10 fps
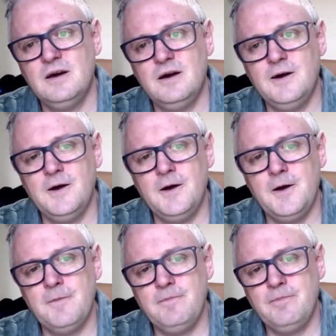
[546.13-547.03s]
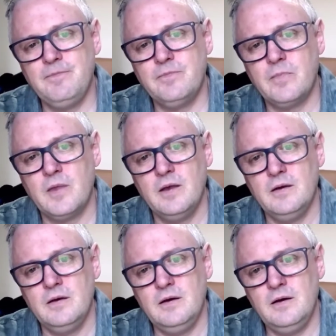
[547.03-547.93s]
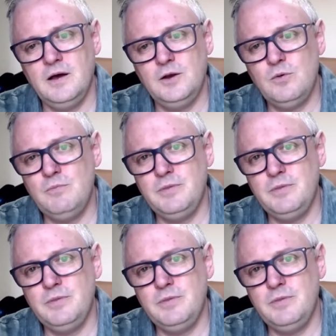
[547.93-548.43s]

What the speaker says: And it wouldn't